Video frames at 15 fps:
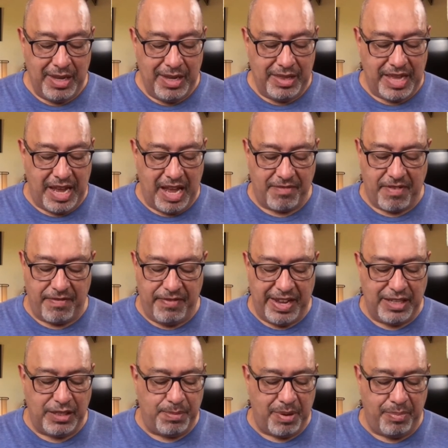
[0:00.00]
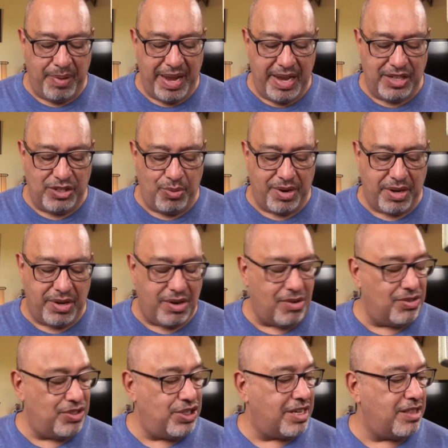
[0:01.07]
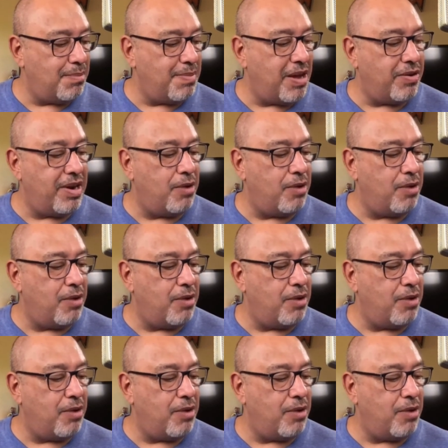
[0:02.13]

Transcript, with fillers: They have a Facebook page. We're gonna go check them out,